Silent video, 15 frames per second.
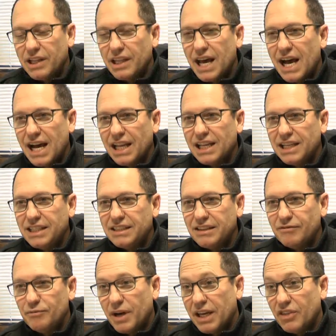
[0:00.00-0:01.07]
of the highlights
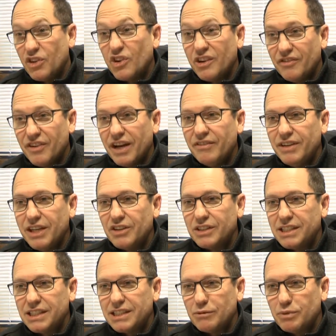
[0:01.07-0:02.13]
of my 35
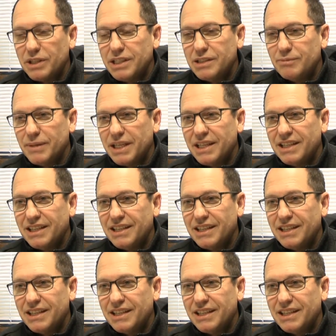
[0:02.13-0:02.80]
years as a policeman.